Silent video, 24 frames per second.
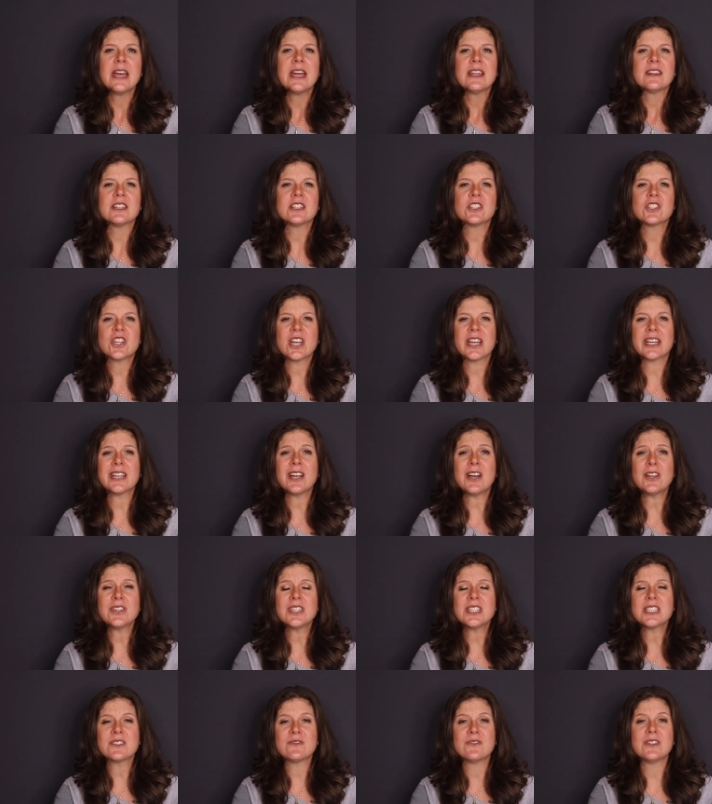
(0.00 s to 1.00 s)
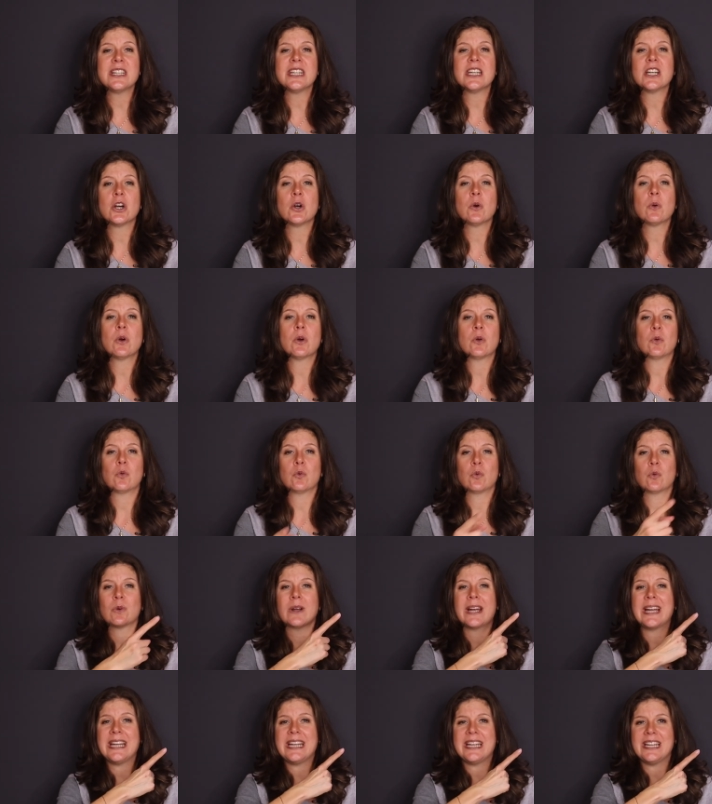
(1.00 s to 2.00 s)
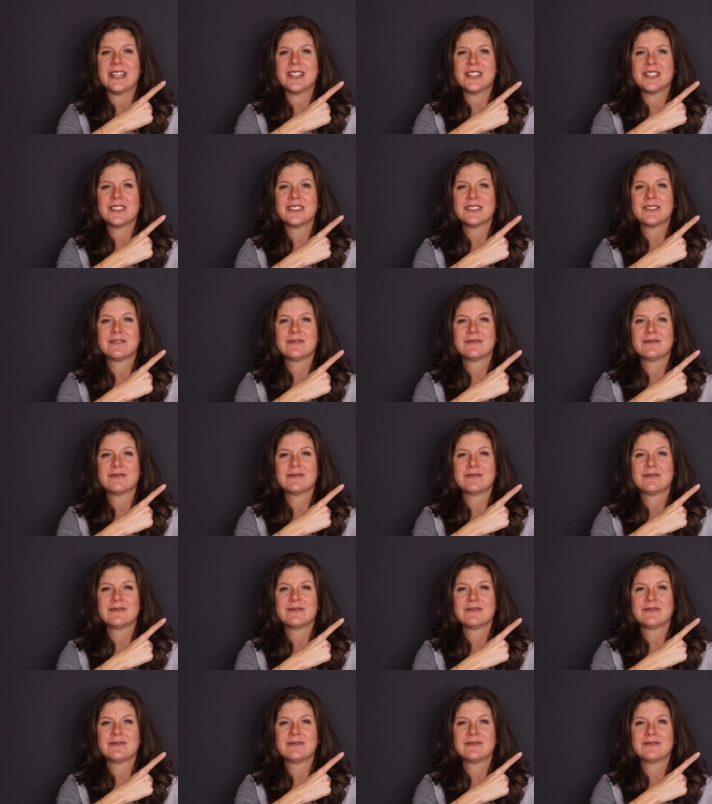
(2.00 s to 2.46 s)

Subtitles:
then check out this video right here.